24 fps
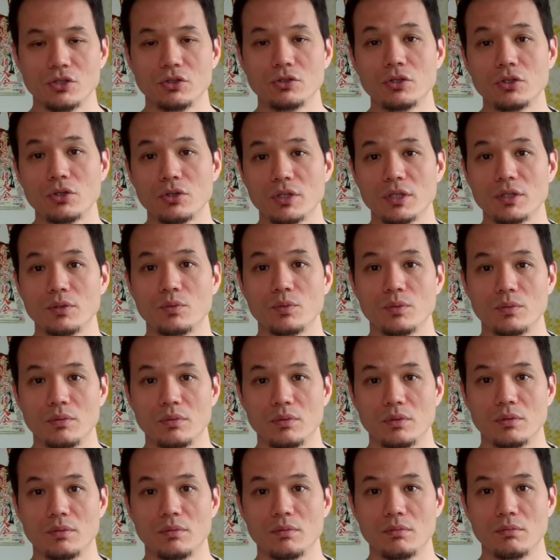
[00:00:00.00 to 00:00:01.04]
you'll know that
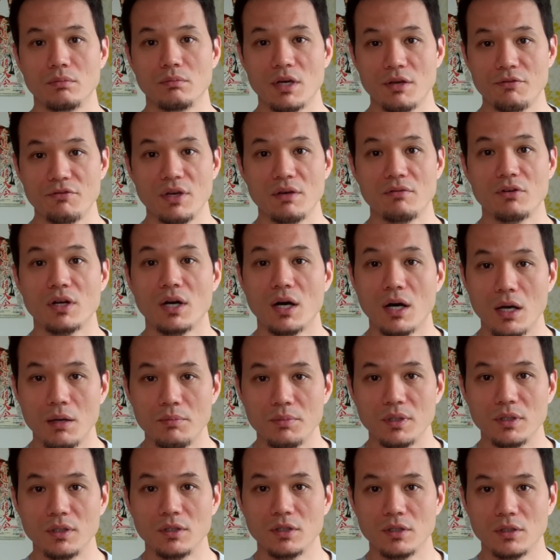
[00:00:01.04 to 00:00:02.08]
my favorite
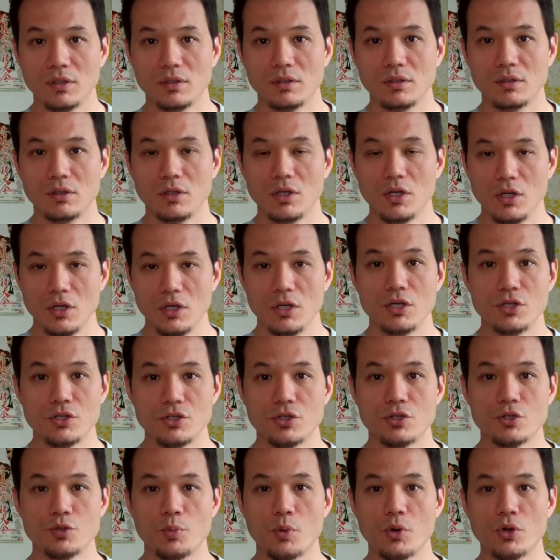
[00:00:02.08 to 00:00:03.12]
hobby is
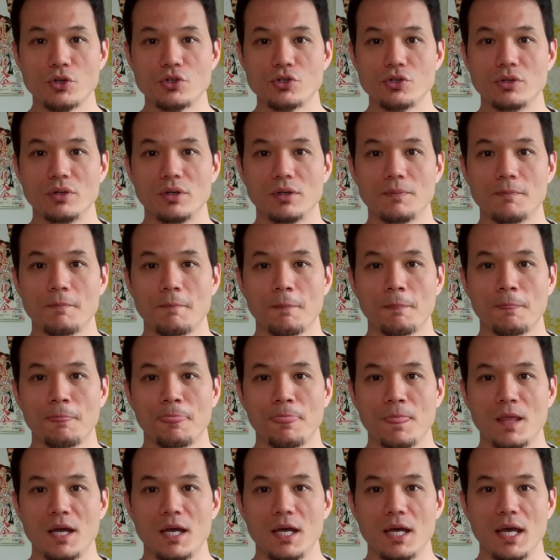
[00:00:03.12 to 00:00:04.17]
the sport of judo.
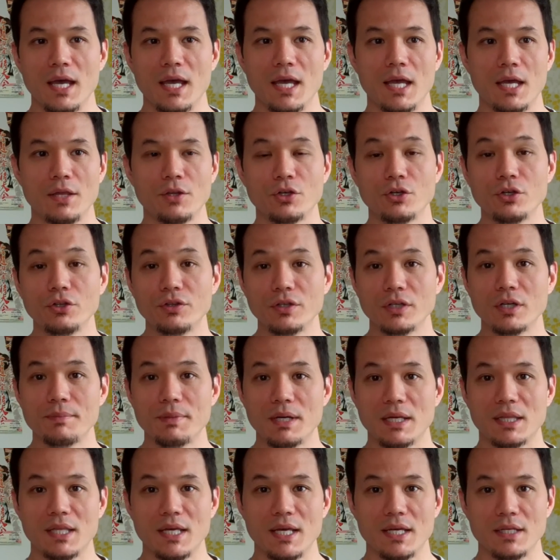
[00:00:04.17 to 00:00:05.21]
And the good thing
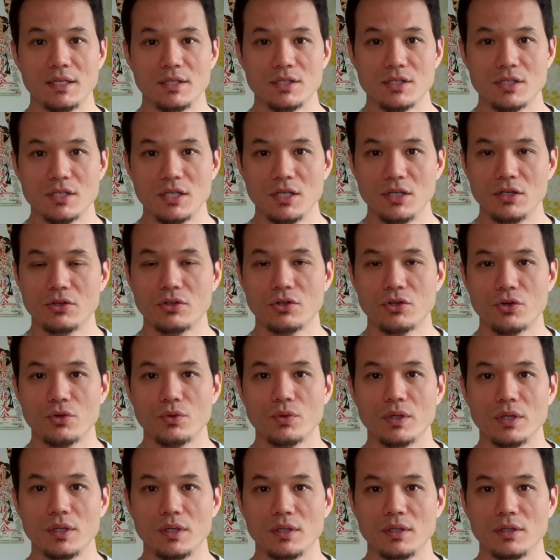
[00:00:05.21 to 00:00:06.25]
about that is here in
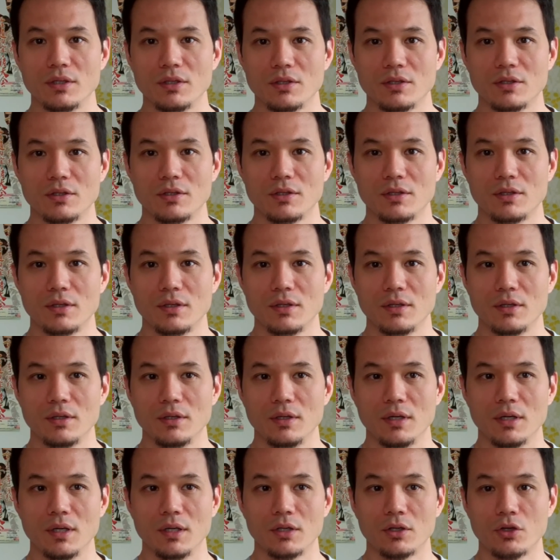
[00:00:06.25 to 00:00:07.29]
Korea,
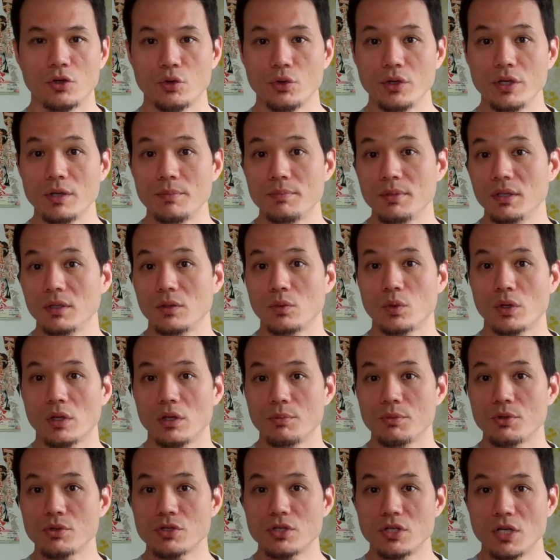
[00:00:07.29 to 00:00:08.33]
Korea being one of
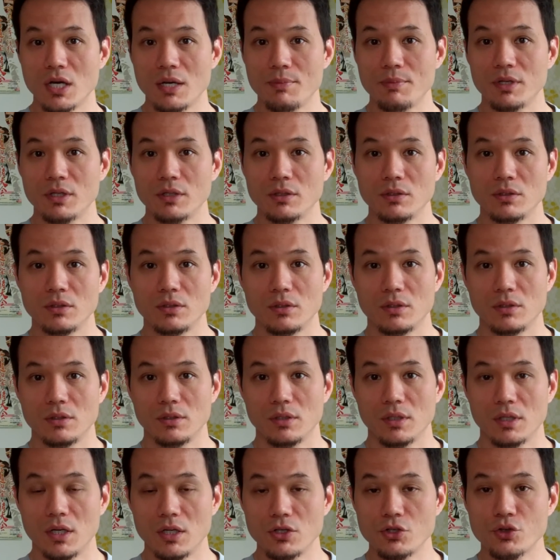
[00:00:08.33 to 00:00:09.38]
the most dominant
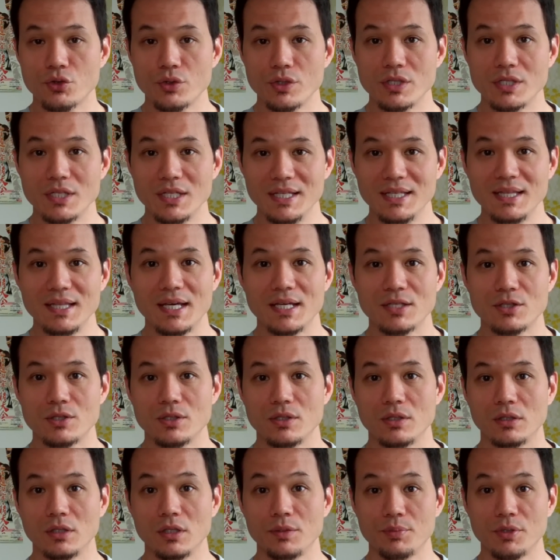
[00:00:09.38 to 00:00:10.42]
countries in that
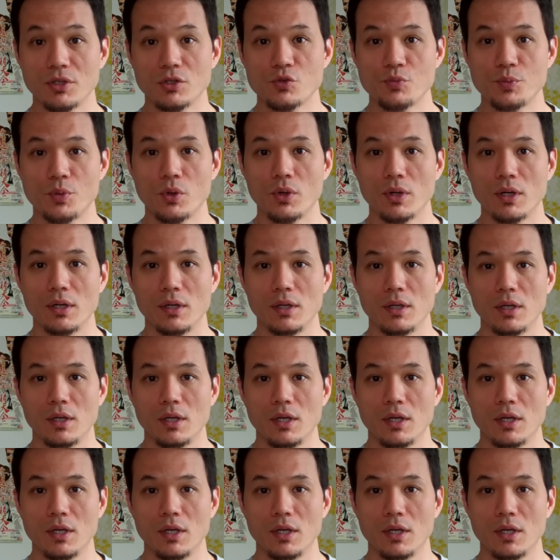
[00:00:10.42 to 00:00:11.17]
Olympic sport,